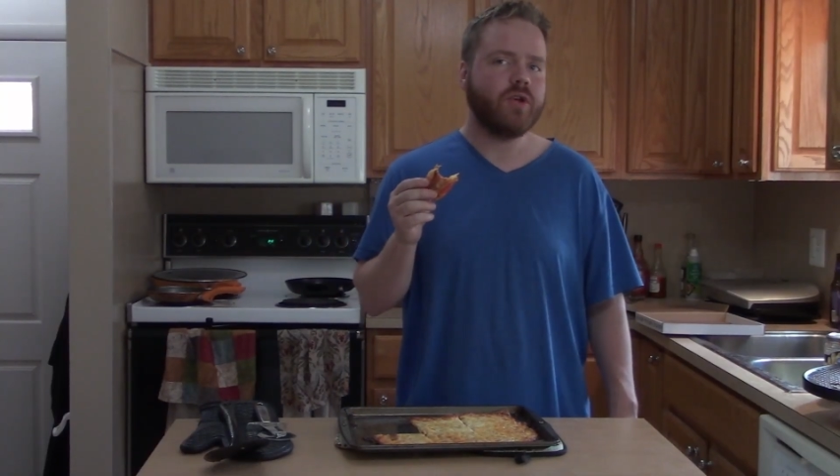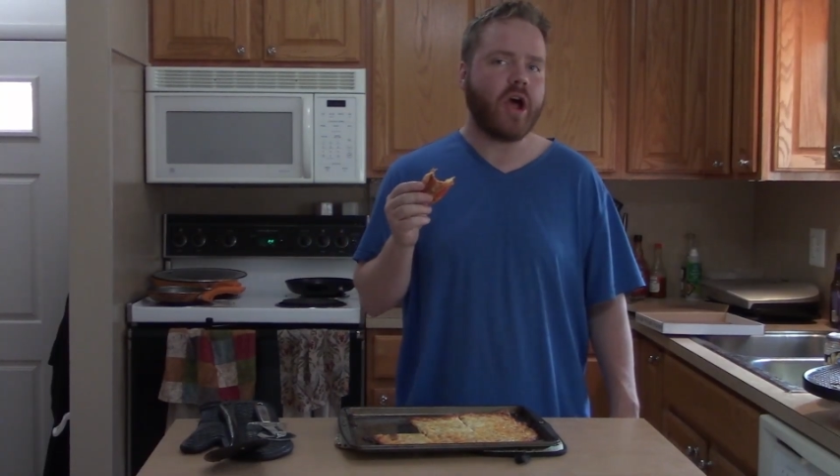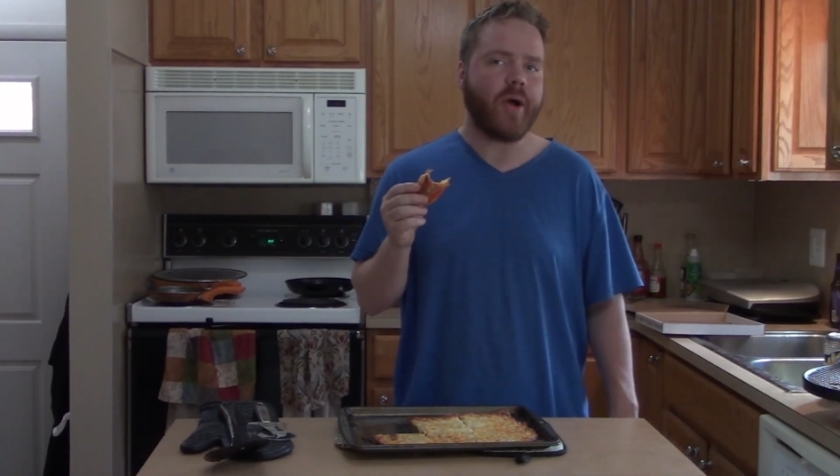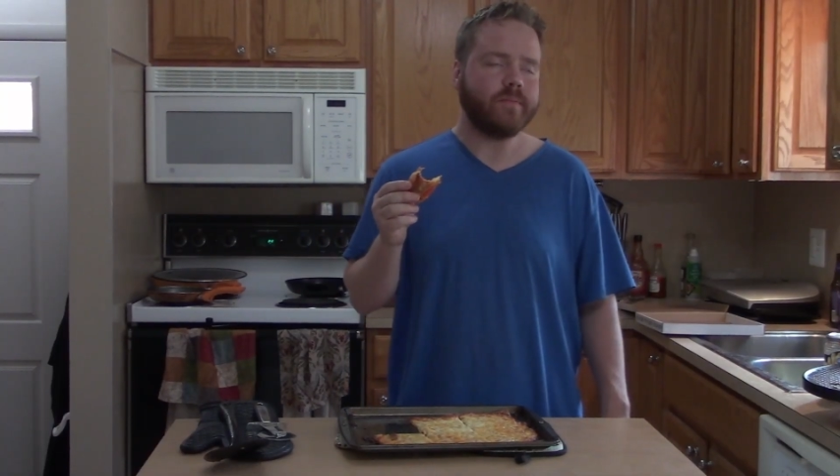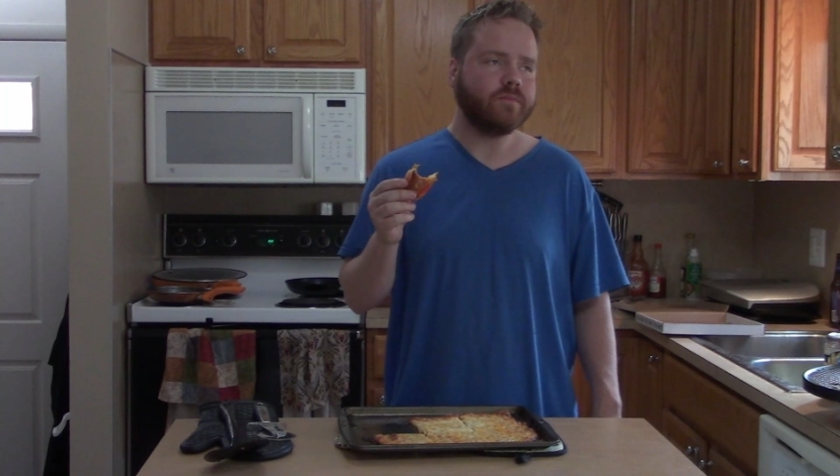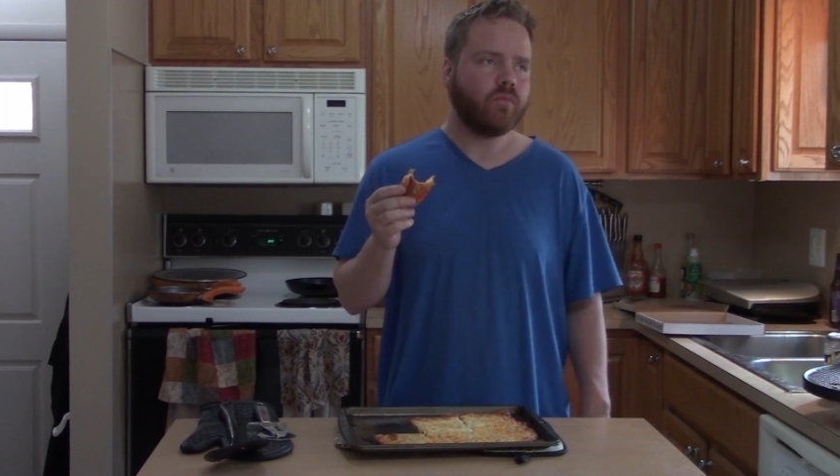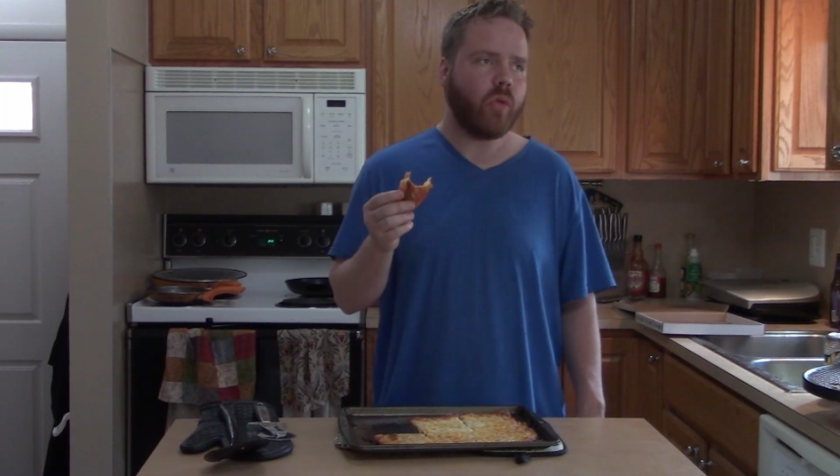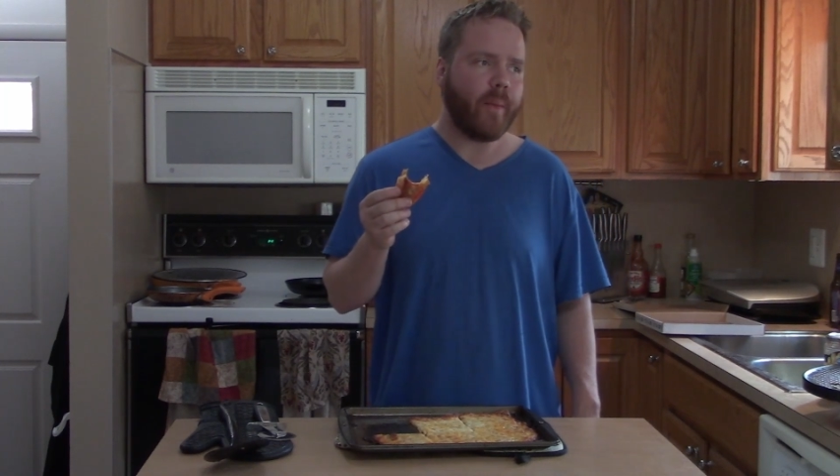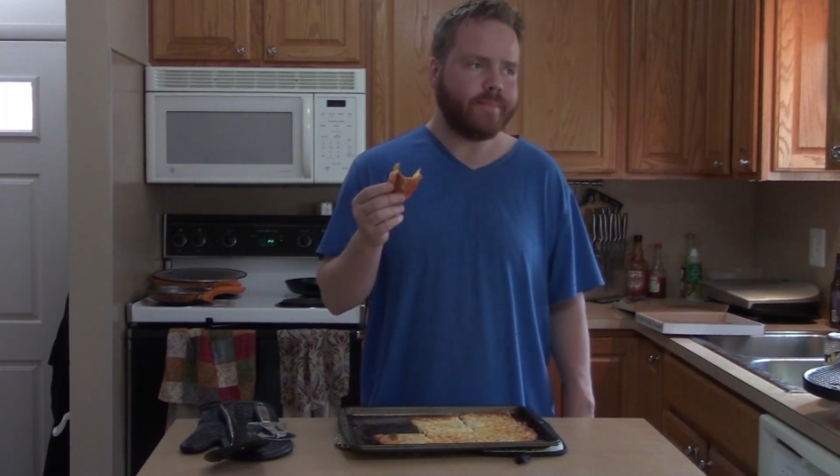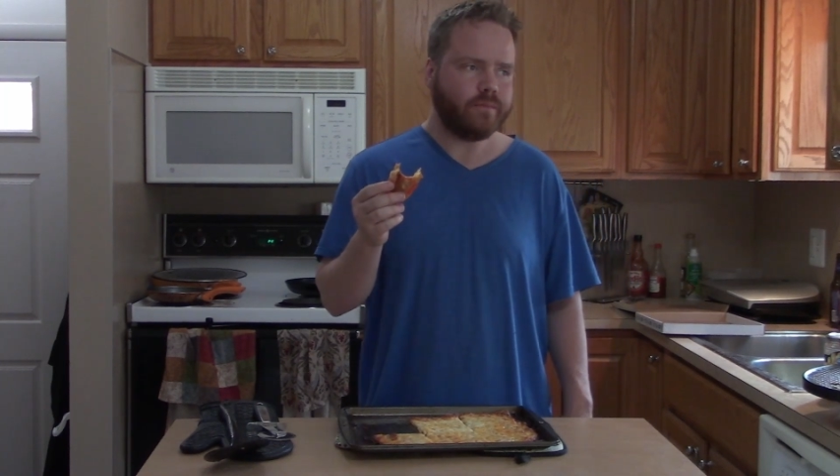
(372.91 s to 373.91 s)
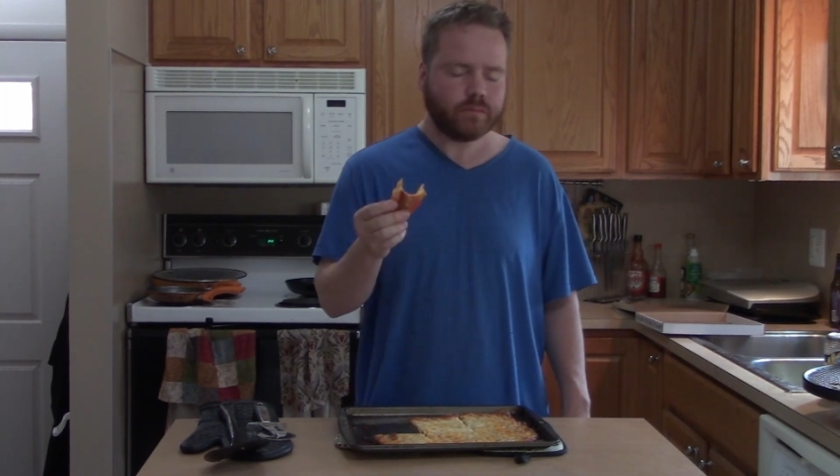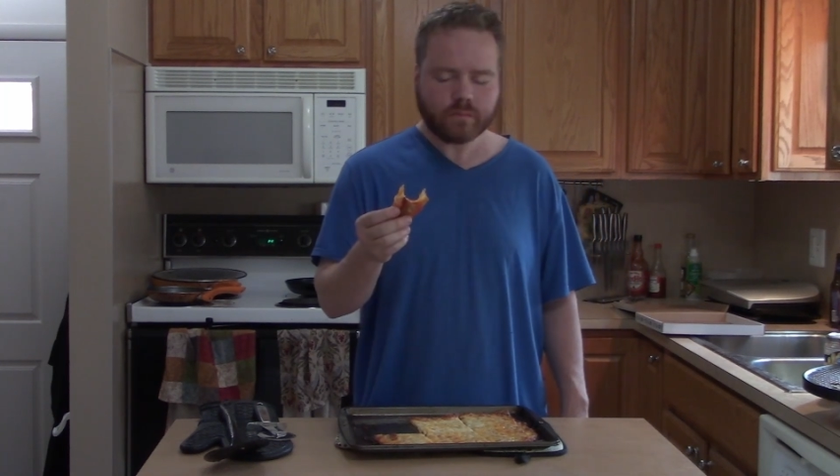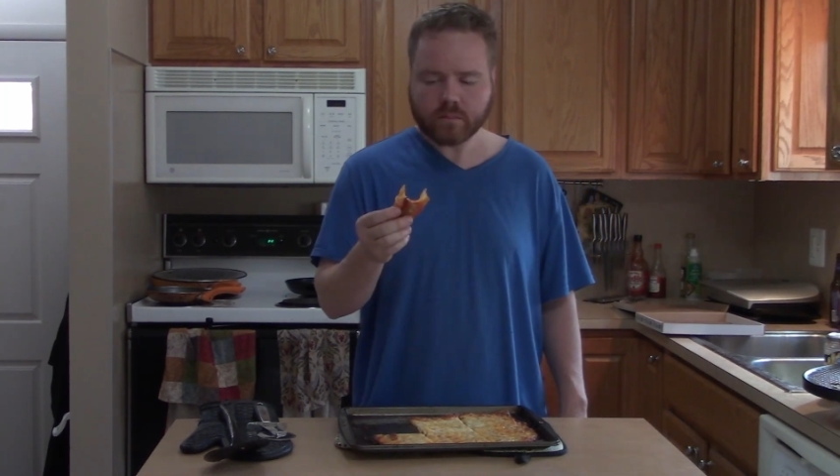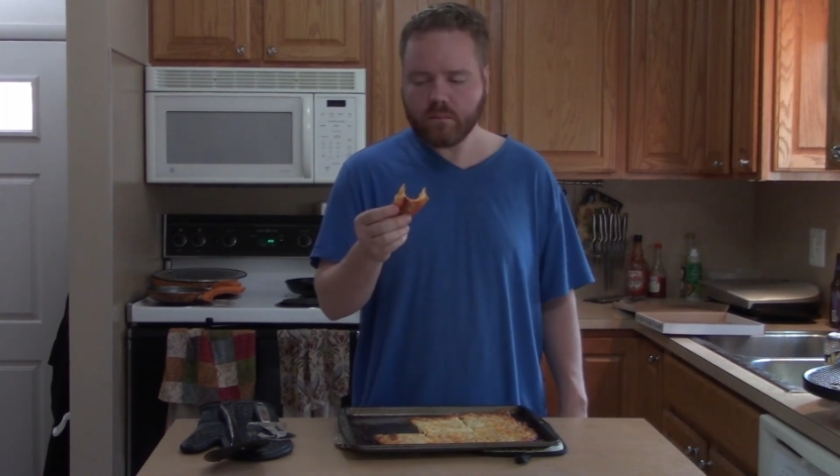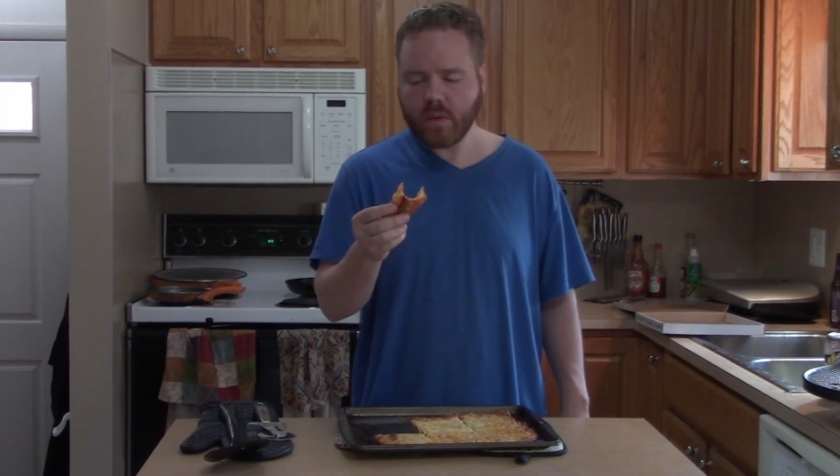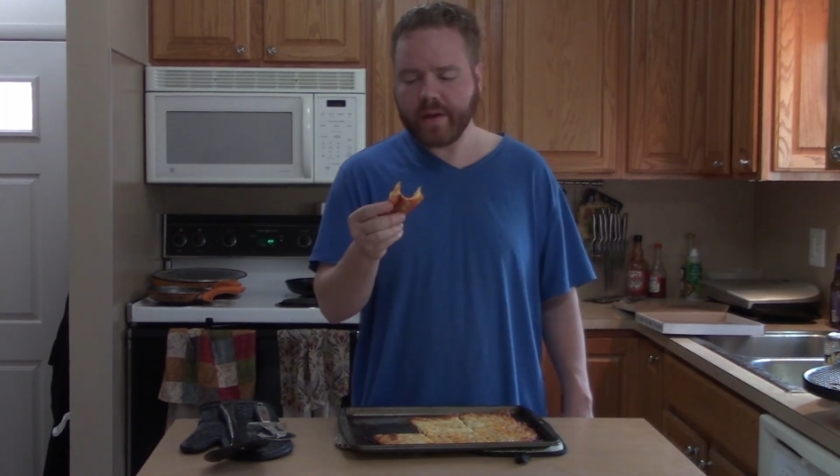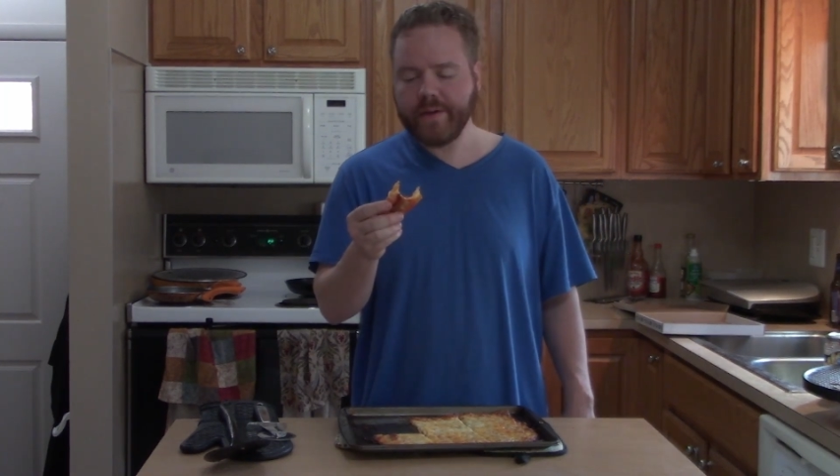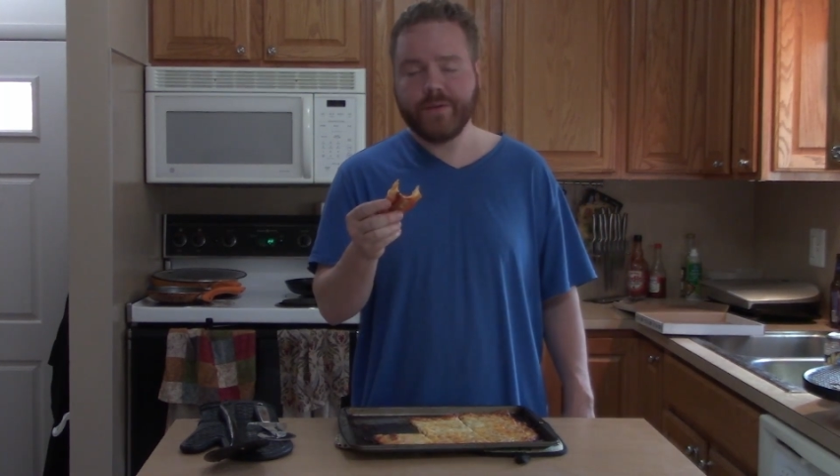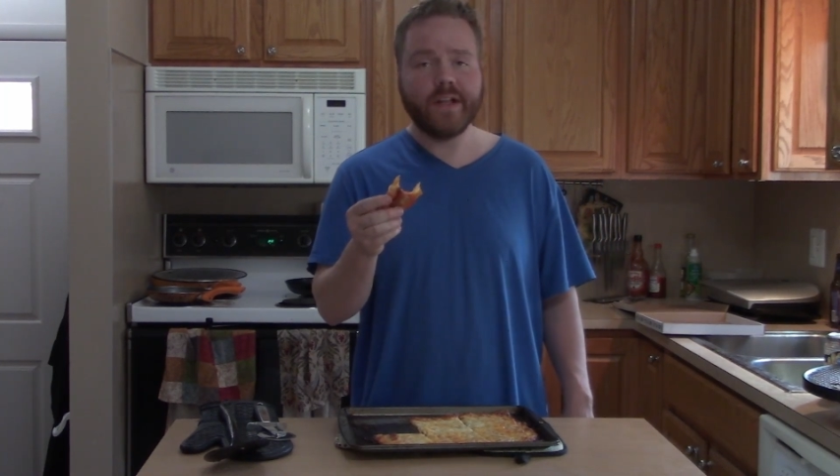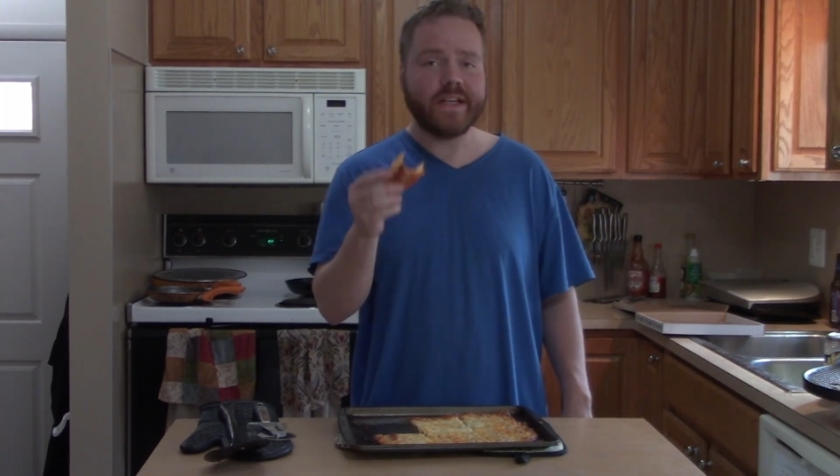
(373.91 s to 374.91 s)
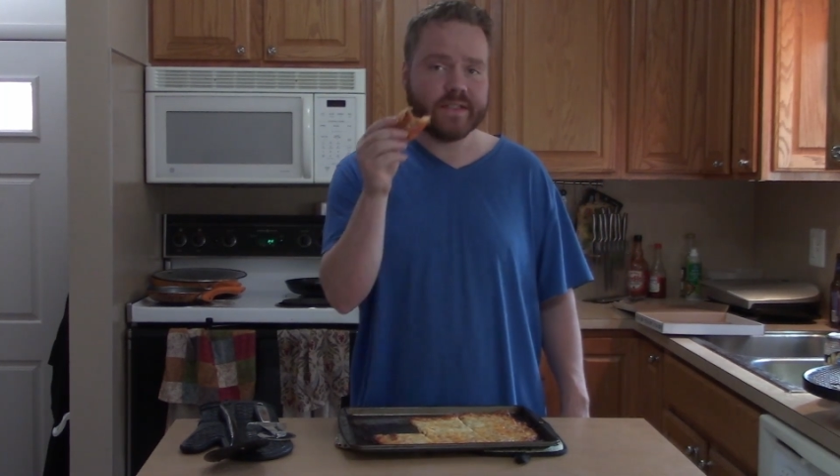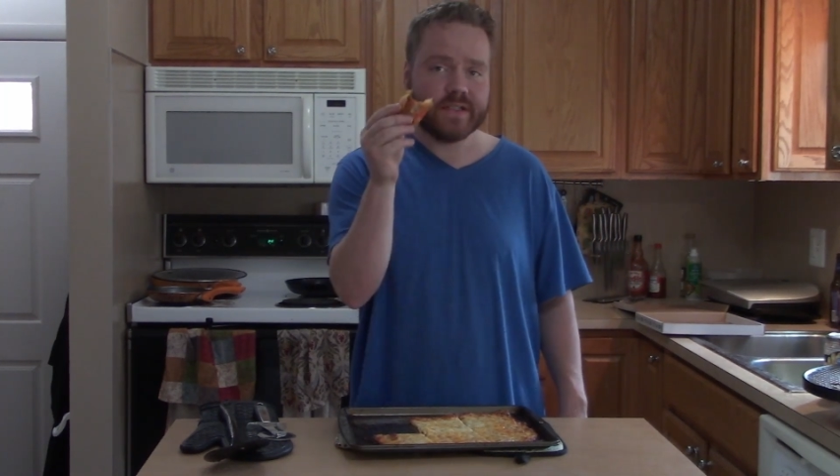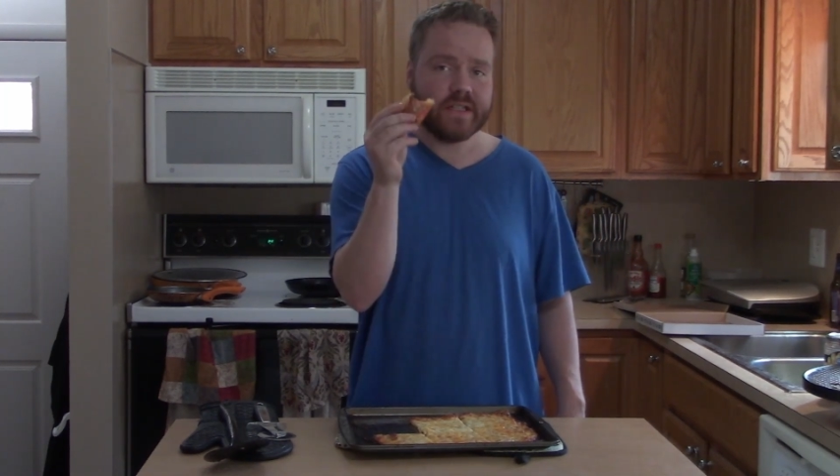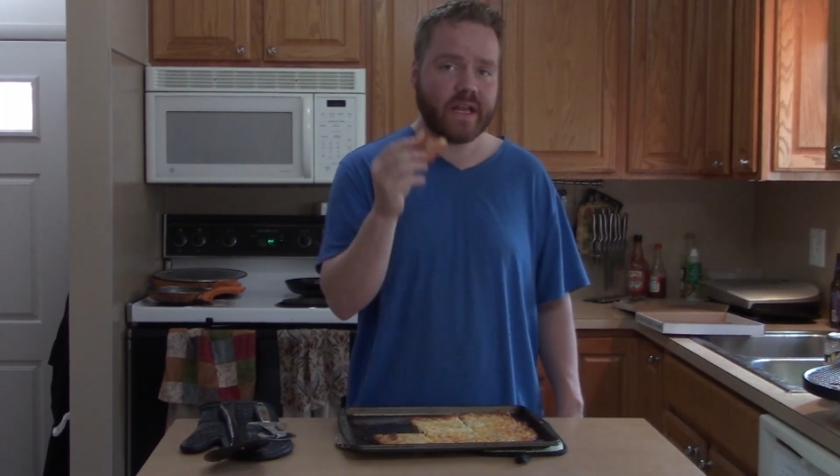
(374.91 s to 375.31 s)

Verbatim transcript: that. If you'd like to see